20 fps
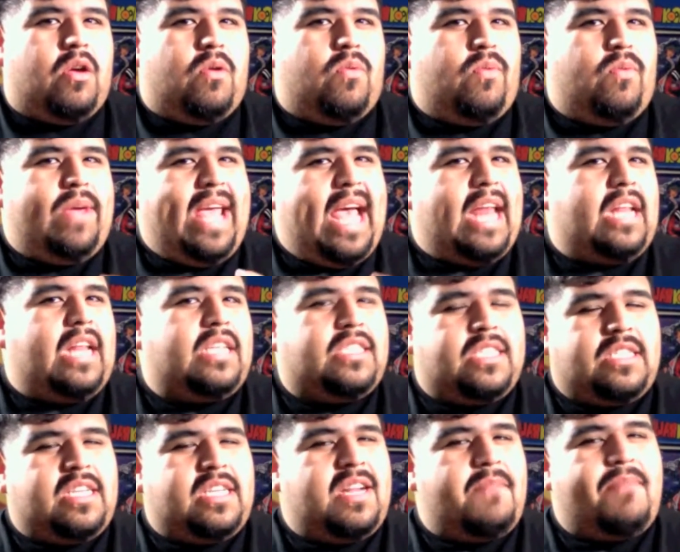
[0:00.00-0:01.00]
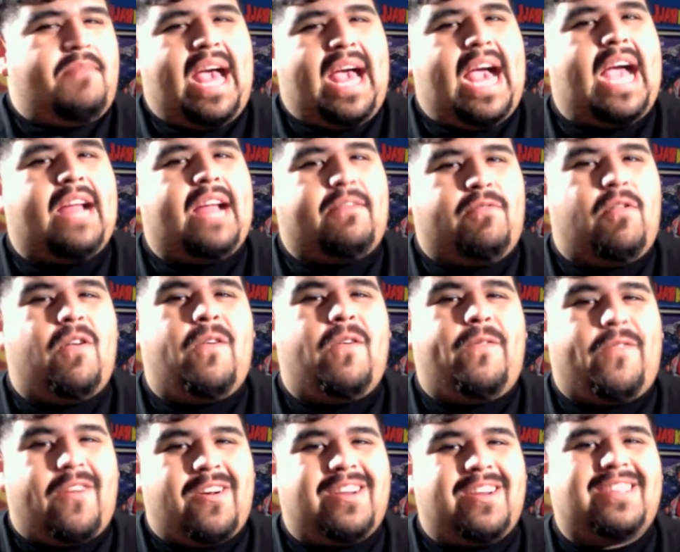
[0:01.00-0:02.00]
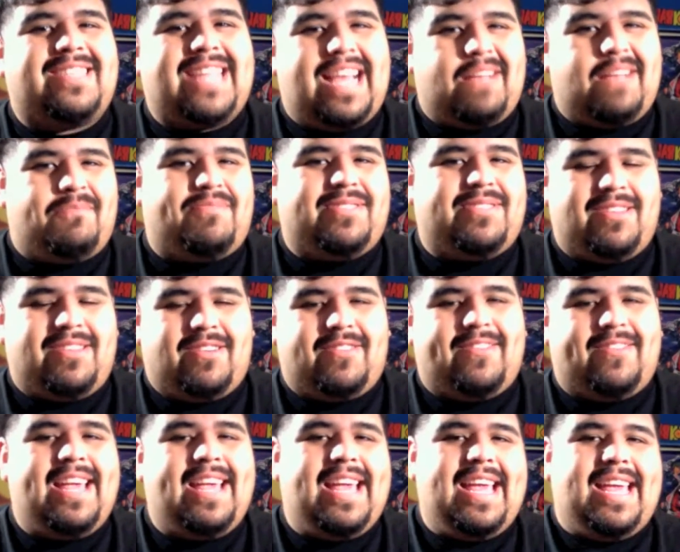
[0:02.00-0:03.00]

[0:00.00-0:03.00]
we had such an impactful first episode.